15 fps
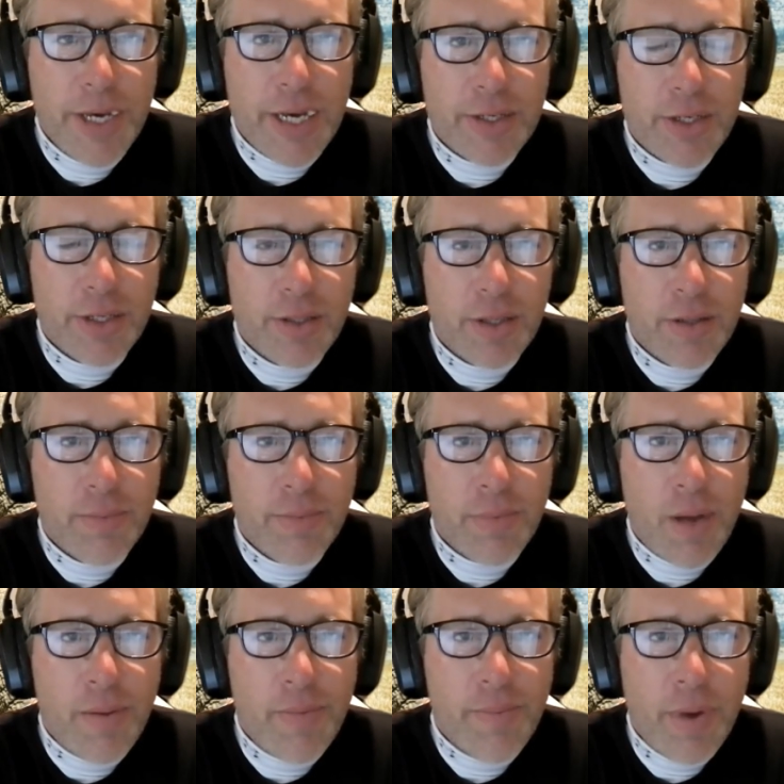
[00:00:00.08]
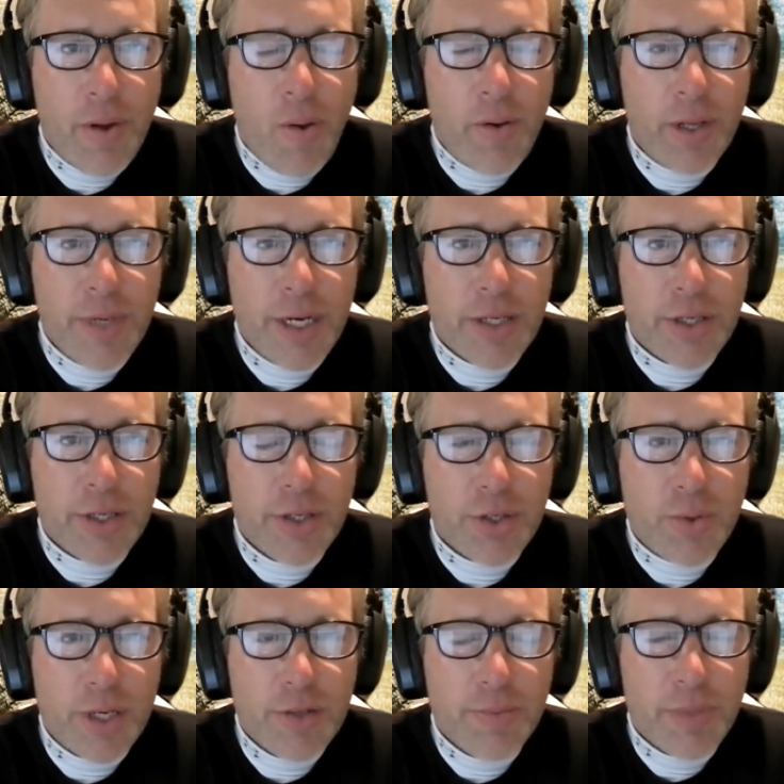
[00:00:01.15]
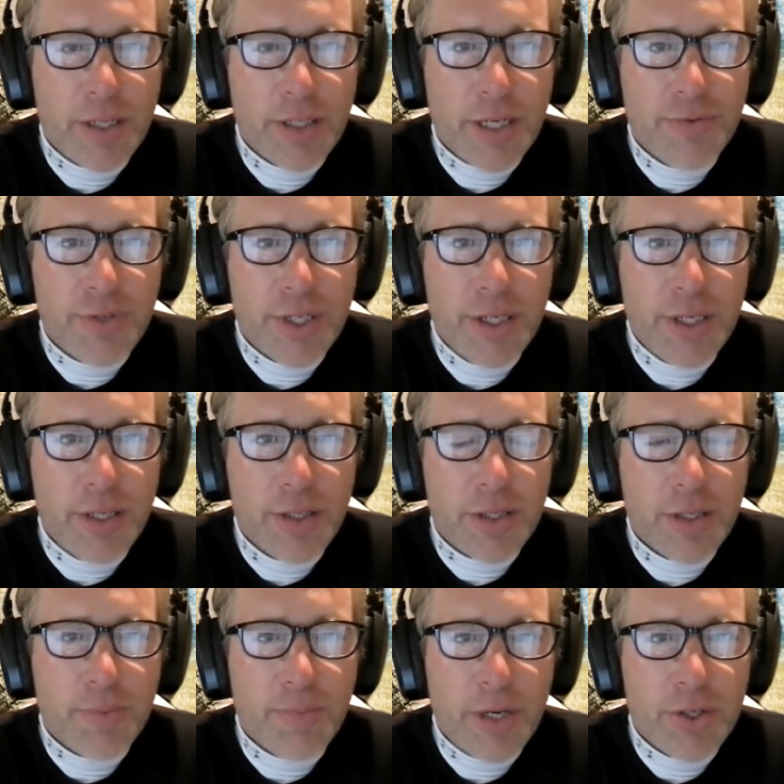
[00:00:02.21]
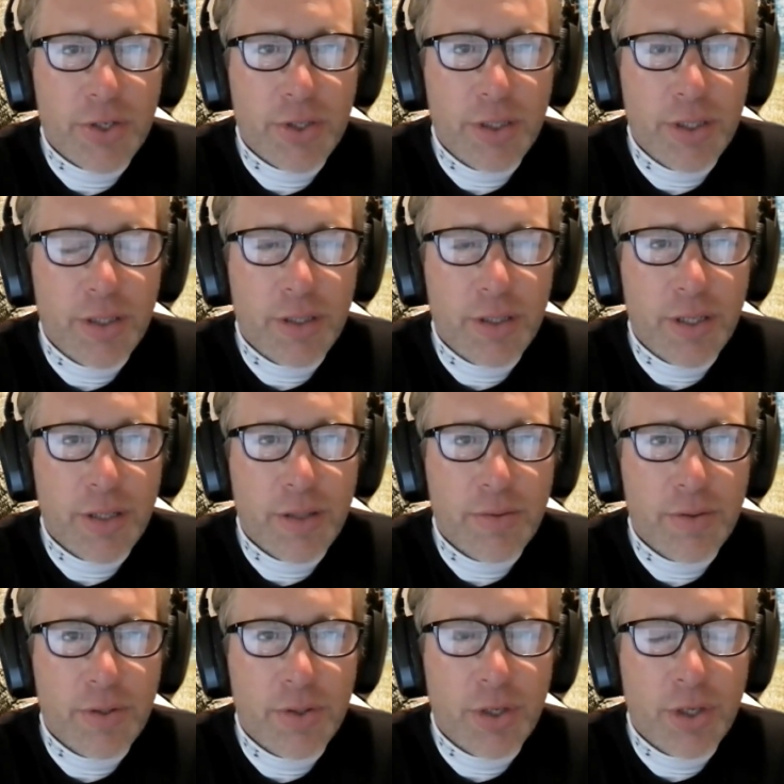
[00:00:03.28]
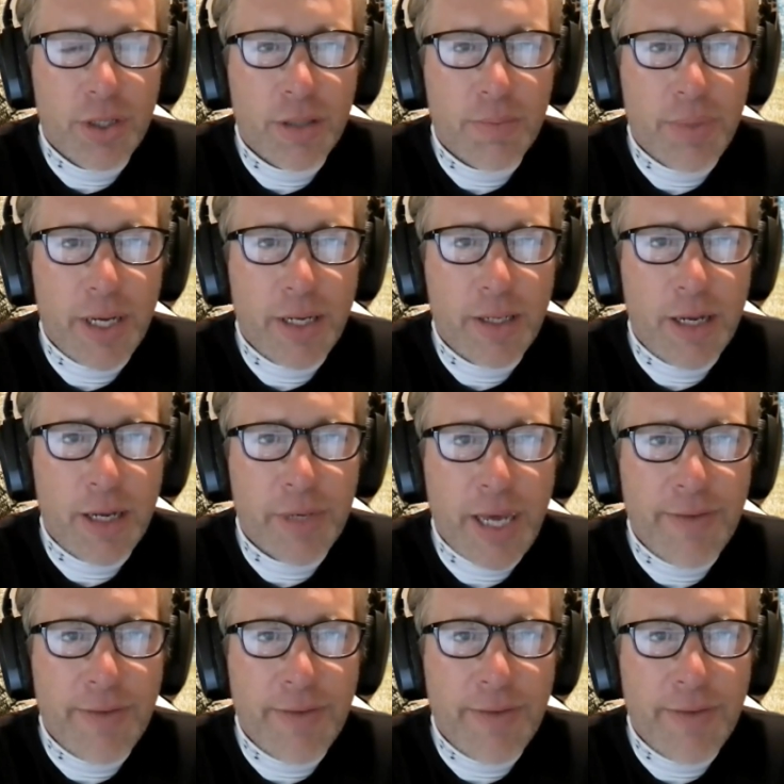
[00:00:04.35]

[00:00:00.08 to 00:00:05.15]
me ask you this question, because I've seen this, especially during the pandemic.